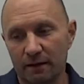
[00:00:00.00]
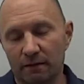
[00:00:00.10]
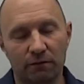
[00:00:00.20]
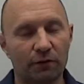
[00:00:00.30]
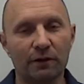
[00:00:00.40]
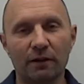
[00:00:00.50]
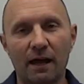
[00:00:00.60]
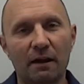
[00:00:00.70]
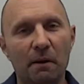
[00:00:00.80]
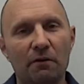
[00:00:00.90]
You've learned a
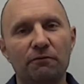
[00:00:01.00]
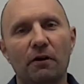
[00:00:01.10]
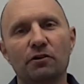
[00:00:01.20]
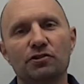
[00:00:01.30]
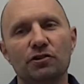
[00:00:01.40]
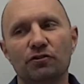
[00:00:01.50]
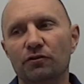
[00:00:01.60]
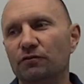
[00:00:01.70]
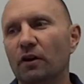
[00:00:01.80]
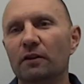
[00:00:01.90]
lot about functions.
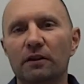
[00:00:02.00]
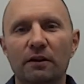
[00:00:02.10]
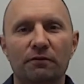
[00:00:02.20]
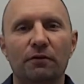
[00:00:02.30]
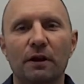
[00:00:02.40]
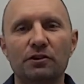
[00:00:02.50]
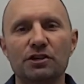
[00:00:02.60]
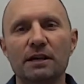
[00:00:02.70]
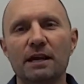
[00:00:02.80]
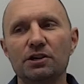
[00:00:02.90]
You've done the
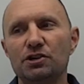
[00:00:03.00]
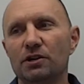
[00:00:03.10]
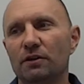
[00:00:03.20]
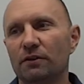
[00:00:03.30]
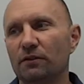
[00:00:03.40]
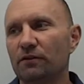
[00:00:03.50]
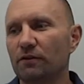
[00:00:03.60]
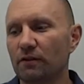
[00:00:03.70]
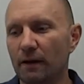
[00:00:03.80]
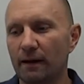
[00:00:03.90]

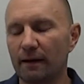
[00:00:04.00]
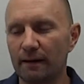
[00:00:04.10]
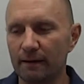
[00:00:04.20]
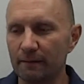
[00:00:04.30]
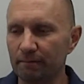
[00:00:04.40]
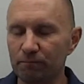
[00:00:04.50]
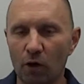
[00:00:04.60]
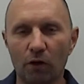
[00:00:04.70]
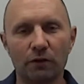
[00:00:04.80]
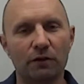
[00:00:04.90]
differentiations, uh,
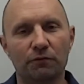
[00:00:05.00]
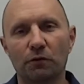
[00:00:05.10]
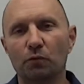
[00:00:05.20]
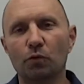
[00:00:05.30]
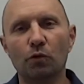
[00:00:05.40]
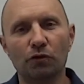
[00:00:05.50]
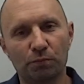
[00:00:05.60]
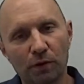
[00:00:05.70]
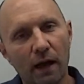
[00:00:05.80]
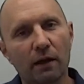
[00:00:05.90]
all the different rules,
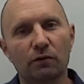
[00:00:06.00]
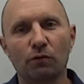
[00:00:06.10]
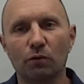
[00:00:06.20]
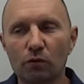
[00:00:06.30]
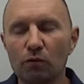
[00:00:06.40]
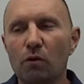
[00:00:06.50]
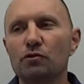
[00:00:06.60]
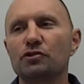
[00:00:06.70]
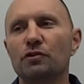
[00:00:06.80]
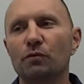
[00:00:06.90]
product rule,
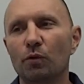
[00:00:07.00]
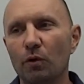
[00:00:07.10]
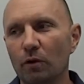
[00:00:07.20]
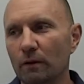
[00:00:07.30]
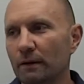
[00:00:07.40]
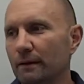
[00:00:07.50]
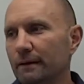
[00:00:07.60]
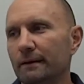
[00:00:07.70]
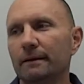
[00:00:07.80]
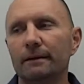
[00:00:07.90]
quotient rule,
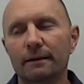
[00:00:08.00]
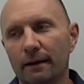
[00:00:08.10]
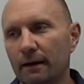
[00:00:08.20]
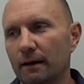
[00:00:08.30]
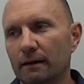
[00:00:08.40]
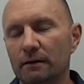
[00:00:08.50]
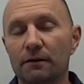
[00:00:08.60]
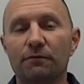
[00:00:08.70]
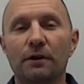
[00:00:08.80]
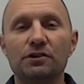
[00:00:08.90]
uh,
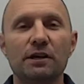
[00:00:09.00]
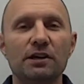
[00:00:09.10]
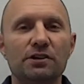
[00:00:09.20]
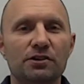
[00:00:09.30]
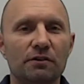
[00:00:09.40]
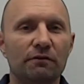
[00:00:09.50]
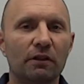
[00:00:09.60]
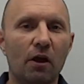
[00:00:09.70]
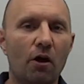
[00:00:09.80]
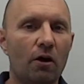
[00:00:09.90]
differentiation of
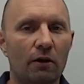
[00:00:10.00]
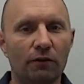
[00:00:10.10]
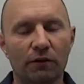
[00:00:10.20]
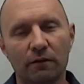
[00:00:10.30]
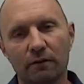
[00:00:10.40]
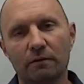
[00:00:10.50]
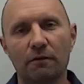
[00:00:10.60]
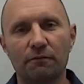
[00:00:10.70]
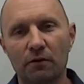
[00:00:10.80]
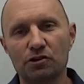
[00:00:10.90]
logs and the
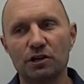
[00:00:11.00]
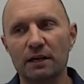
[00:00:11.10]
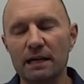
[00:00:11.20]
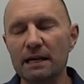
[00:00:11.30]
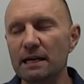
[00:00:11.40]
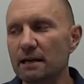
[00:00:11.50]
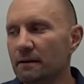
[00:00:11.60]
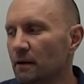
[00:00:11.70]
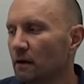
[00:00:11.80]
function e.